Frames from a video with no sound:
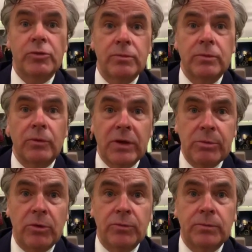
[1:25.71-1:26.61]

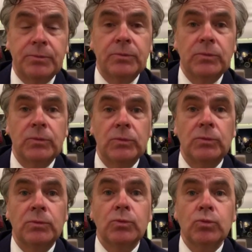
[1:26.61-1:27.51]
Okay, and so,
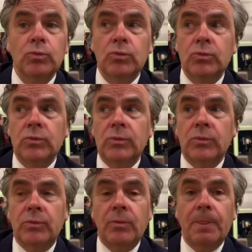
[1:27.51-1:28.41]
but we know
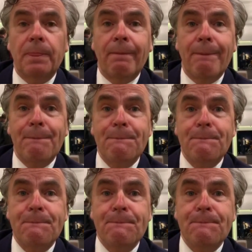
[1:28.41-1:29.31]
that
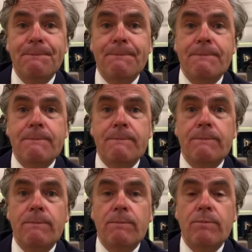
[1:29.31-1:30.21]
many
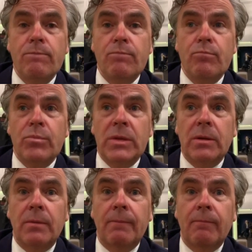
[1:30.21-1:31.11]
curators are not
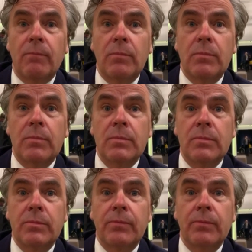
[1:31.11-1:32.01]
coming from
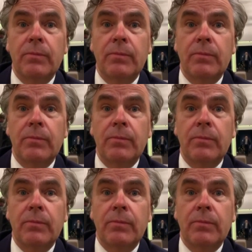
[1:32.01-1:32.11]
America,